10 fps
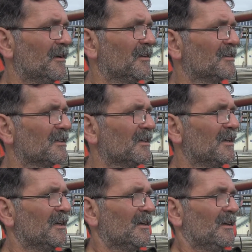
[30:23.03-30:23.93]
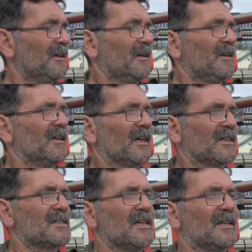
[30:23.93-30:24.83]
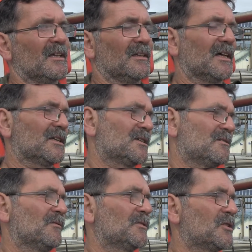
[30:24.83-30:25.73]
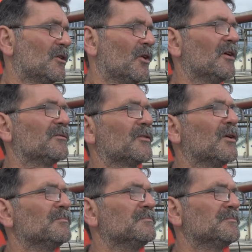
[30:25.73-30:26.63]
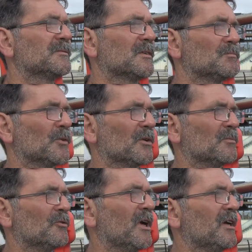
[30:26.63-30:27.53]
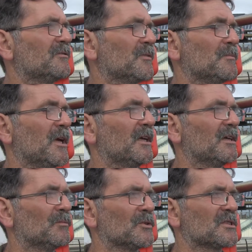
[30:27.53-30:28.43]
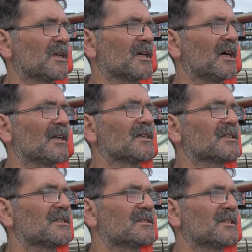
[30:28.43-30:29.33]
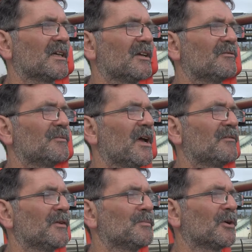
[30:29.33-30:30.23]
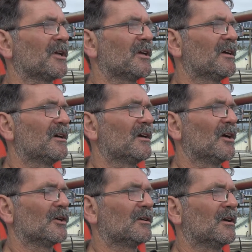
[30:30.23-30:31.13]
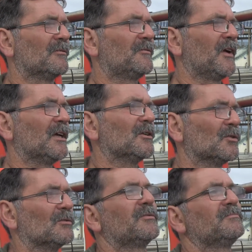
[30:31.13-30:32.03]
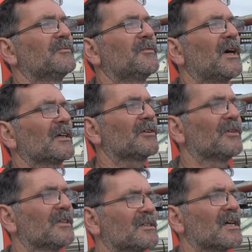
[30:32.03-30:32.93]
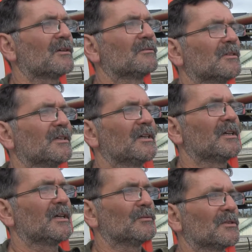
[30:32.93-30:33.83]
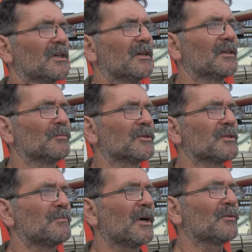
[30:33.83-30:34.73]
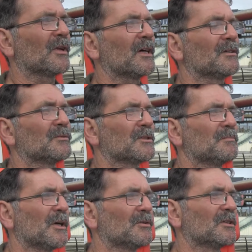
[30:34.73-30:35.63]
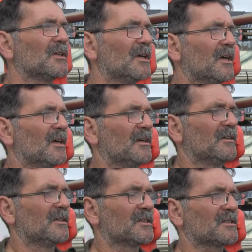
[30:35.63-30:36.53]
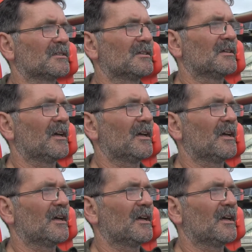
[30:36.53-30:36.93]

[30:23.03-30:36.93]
And like I say, that's to learn from. But the marina for me was the catalyst to give everybody a feel-good factor in the town. It was about that. It was about this